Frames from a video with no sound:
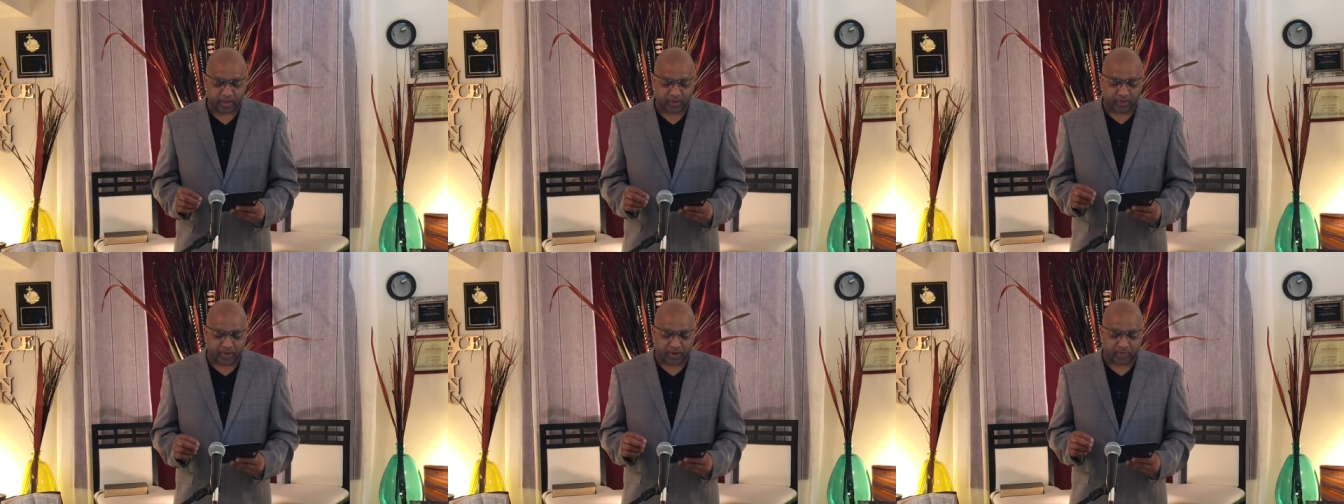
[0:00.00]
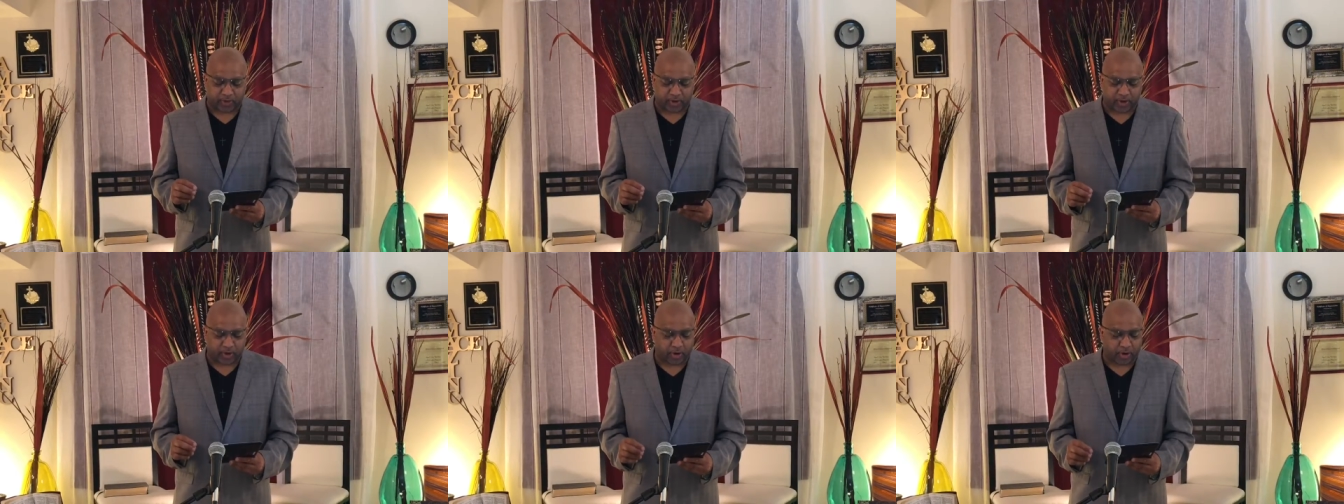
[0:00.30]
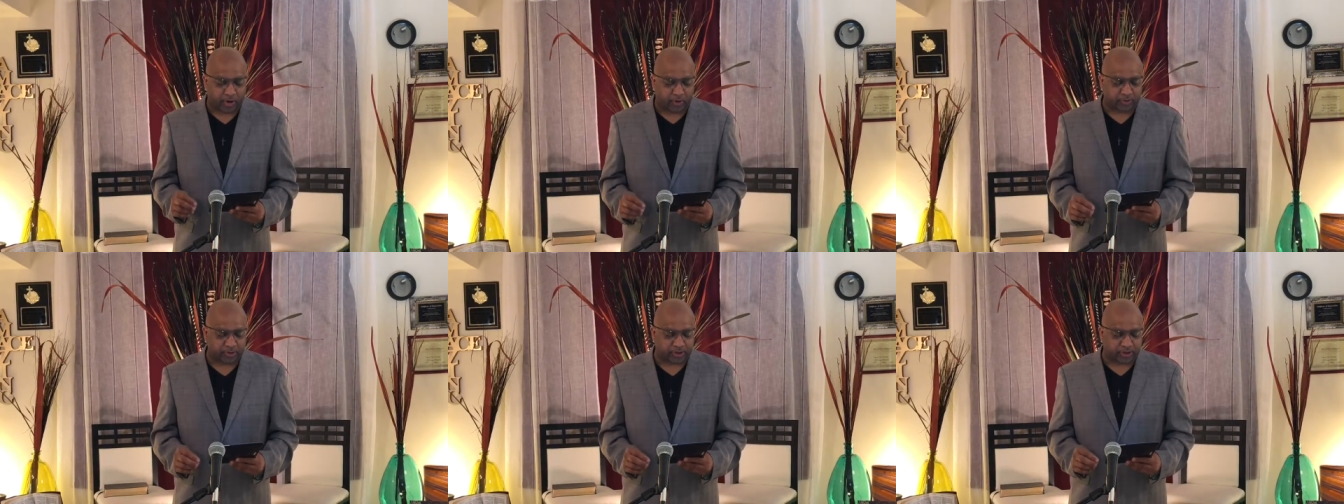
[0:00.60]
they
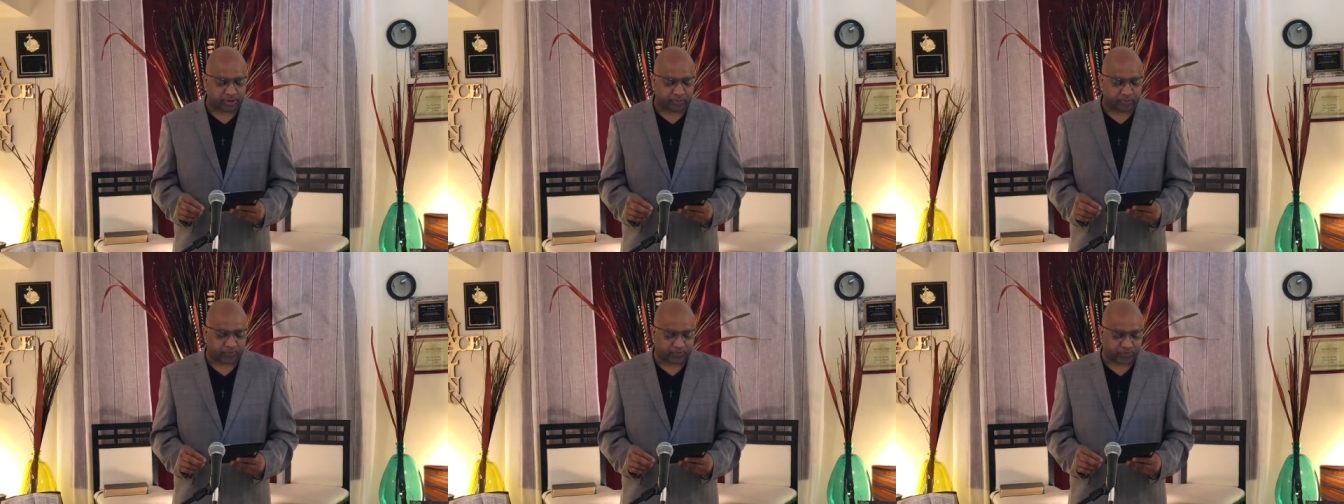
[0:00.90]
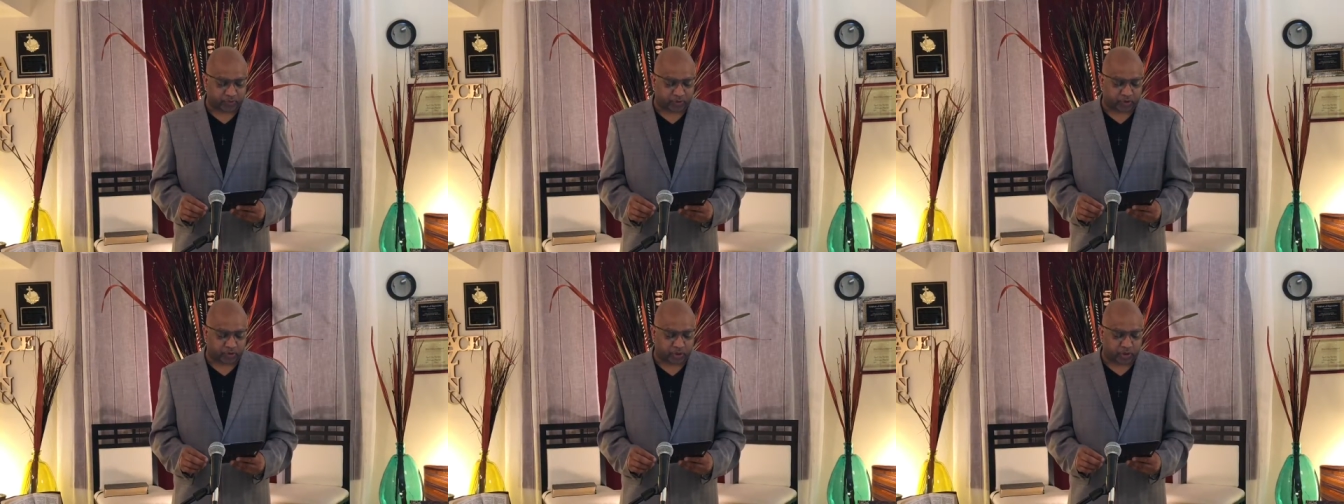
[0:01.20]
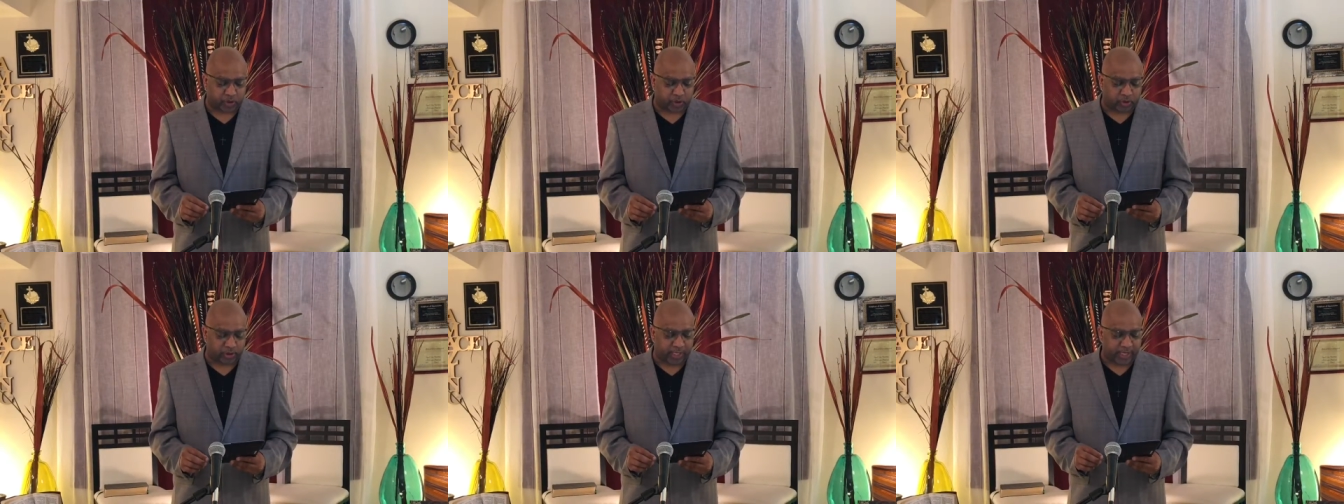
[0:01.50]
rehearsed them before
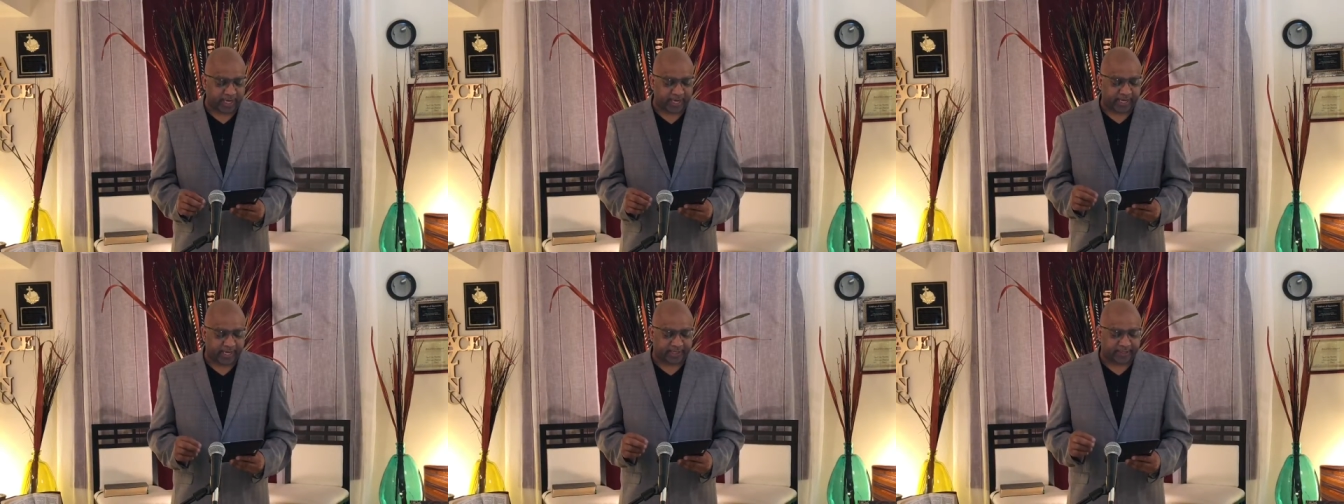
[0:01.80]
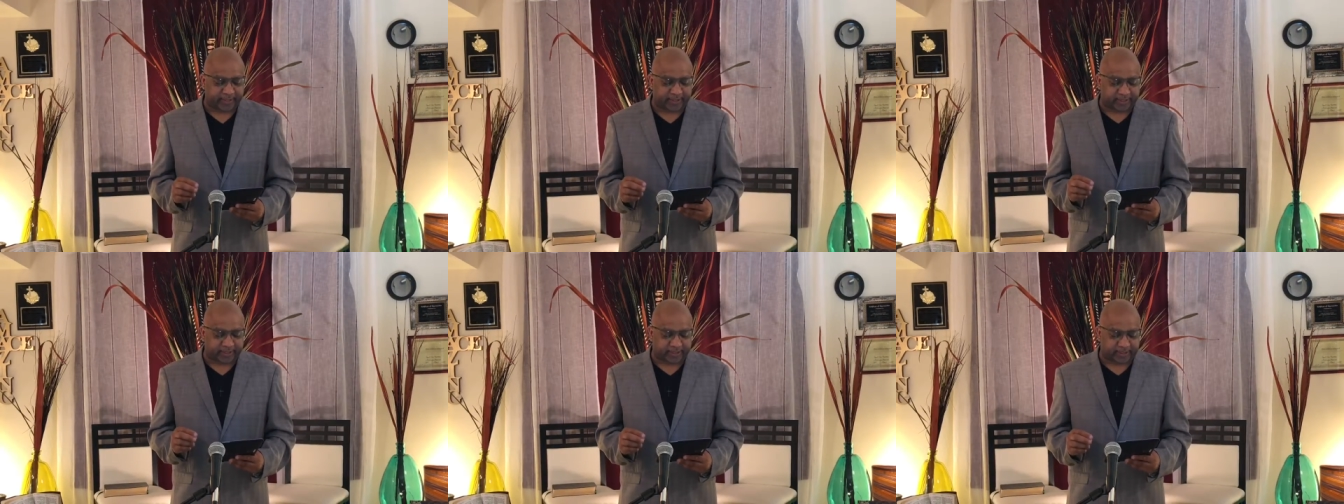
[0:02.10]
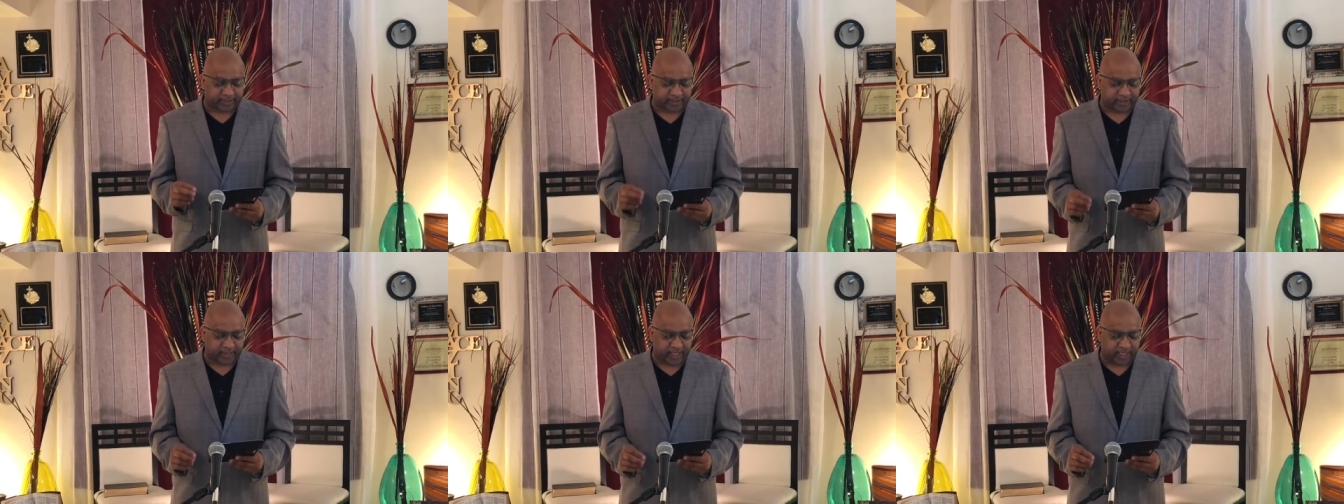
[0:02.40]
Saul, and he
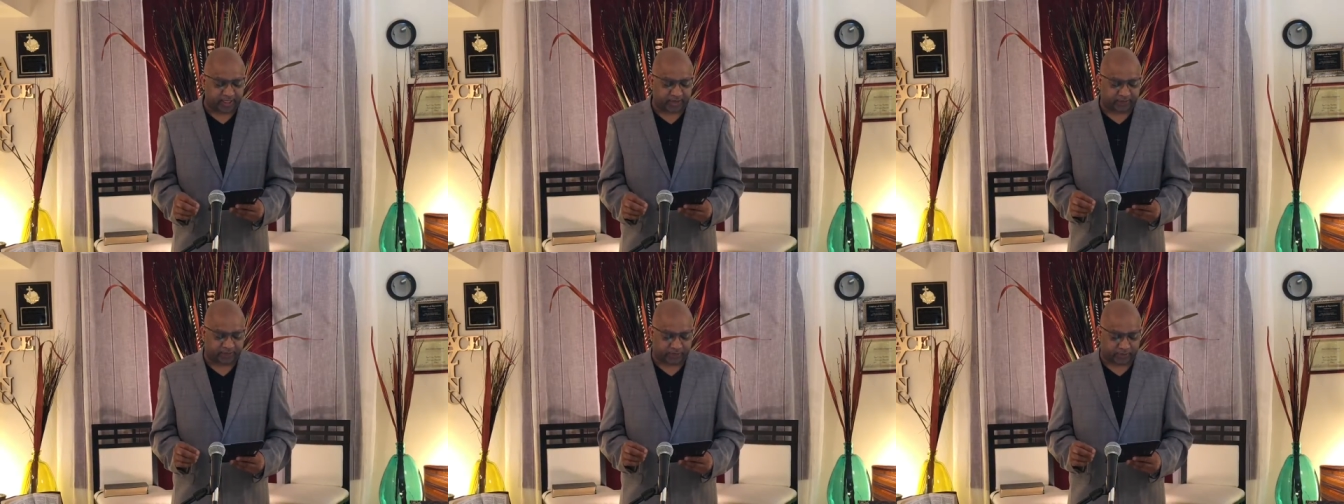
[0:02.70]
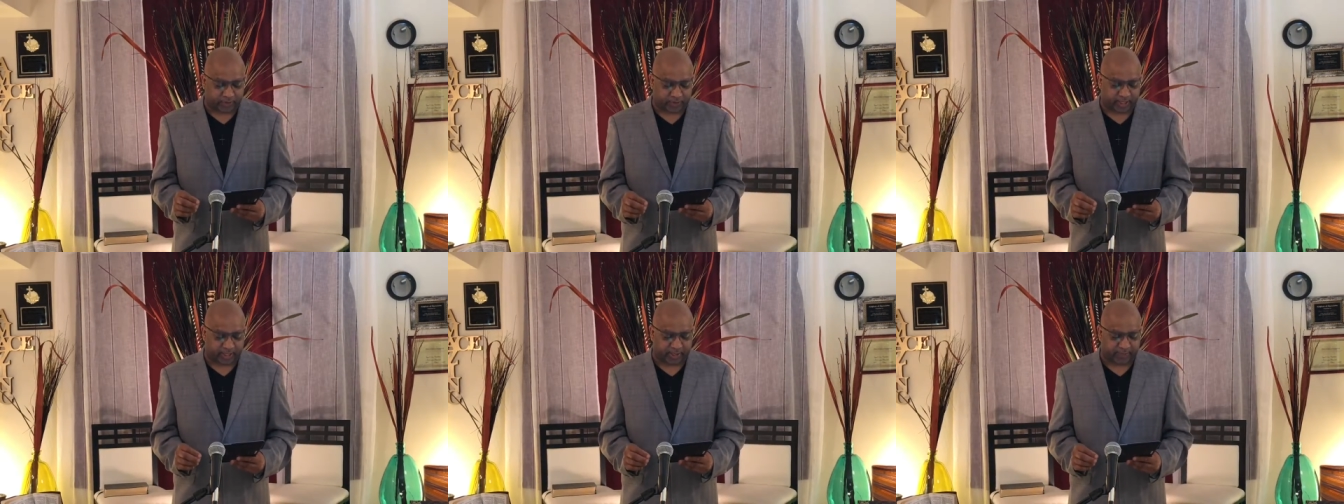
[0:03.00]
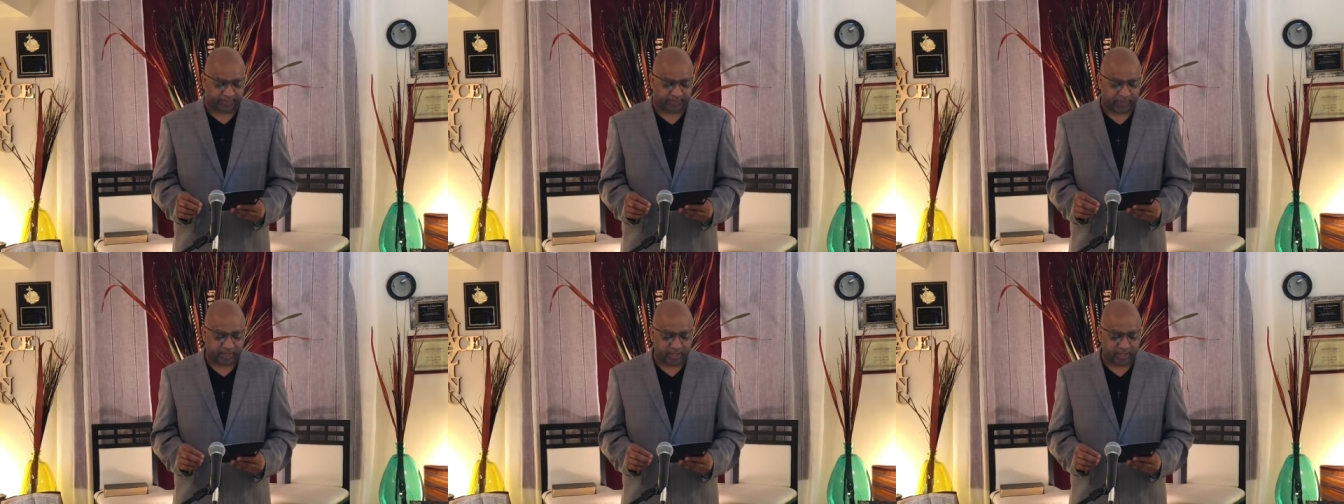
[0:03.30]
sent for him.